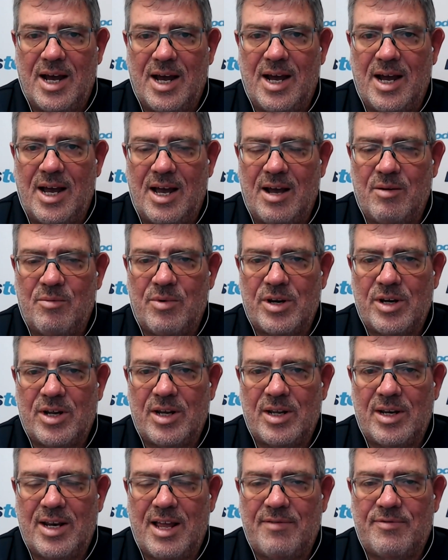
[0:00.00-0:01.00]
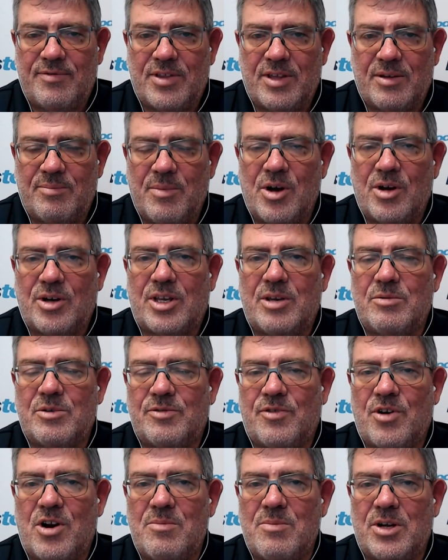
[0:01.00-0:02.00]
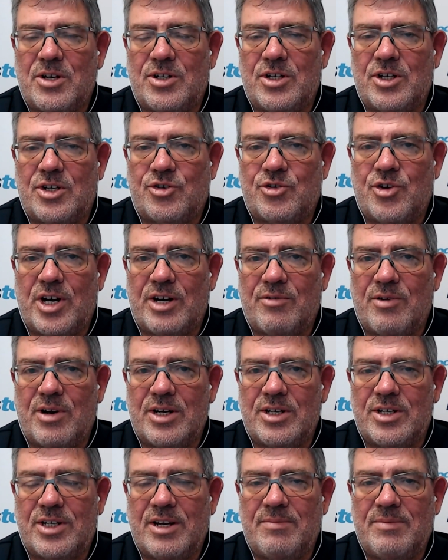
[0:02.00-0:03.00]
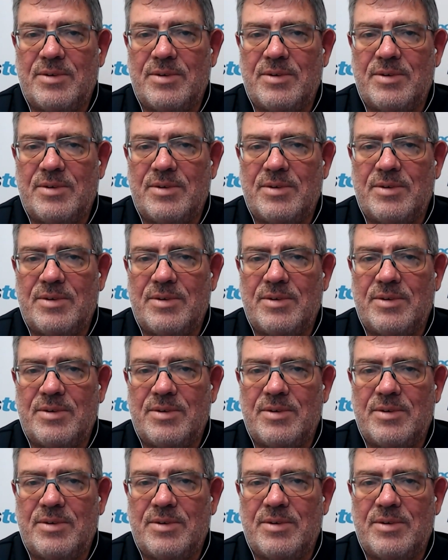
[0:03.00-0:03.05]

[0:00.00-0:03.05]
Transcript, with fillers: uh, and when I left, the market was very much in a trading range